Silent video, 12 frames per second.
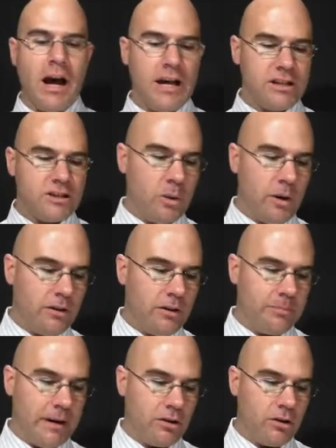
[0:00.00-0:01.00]
IAS
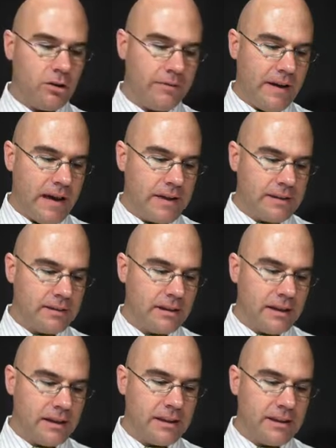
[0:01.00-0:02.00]
12 paragraph 8
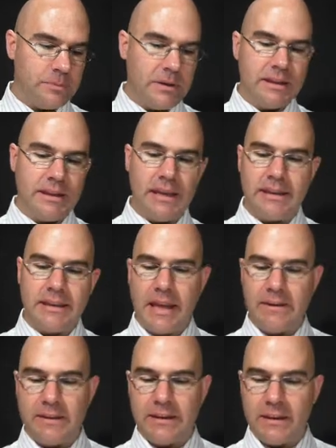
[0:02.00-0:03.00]
gives me the
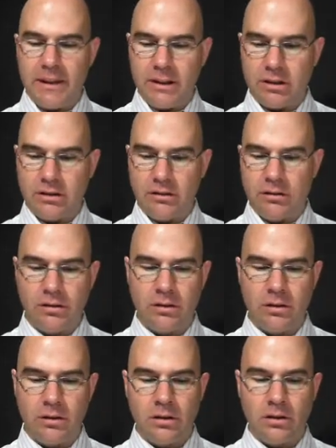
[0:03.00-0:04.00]
definition
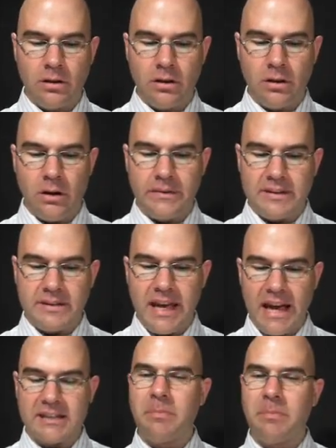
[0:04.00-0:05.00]
of the
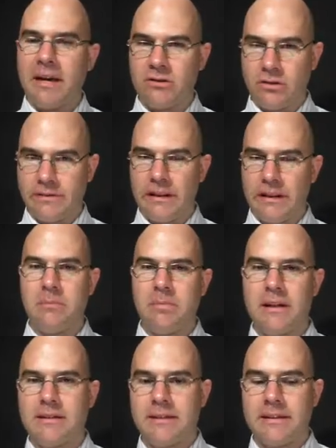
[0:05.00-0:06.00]
tax base of a
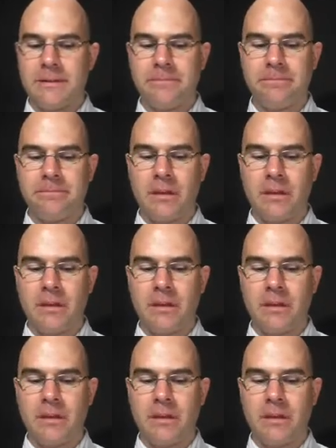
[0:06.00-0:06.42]
liability now.